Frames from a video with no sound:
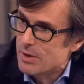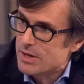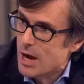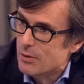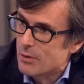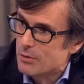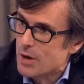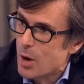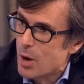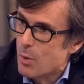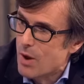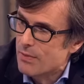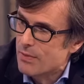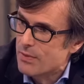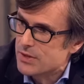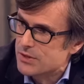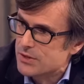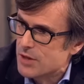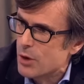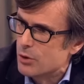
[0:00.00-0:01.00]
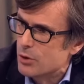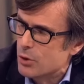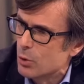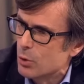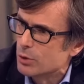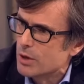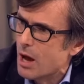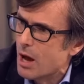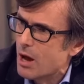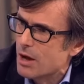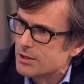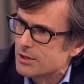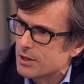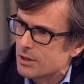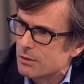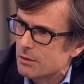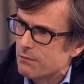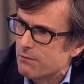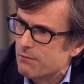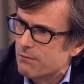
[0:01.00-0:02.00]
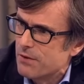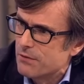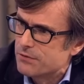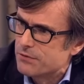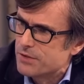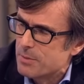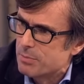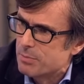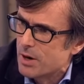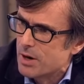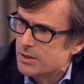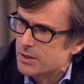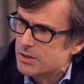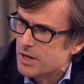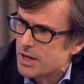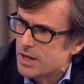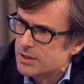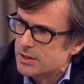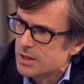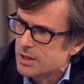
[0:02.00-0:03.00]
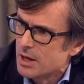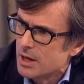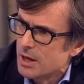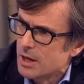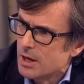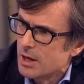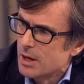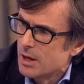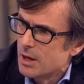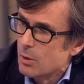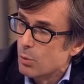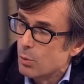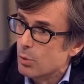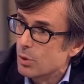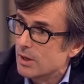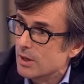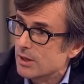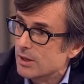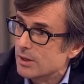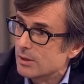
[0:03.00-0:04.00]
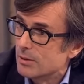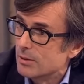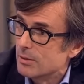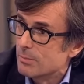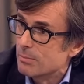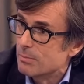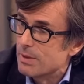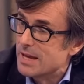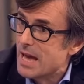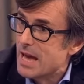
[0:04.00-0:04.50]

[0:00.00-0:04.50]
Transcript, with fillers: leaving. We don't know when this so-called Article 50 process will